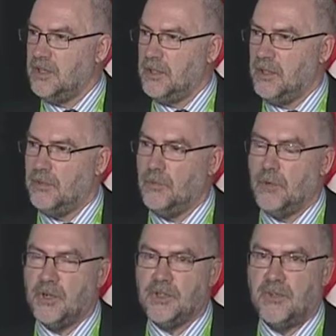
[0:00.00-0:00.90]
the
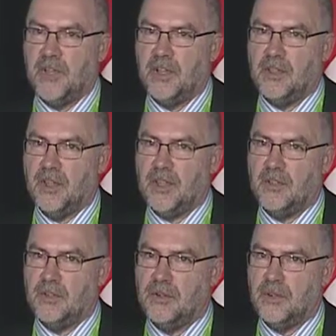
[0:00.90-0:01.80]
words of Eric
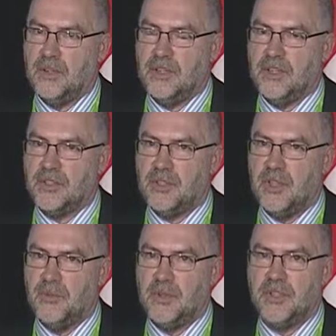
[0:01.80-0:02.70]
Lander
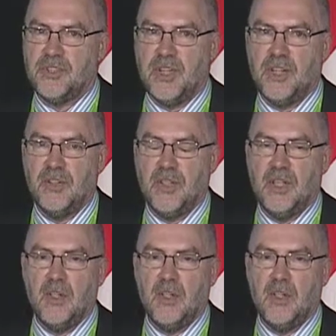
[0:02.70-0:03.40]
yesterday when he said,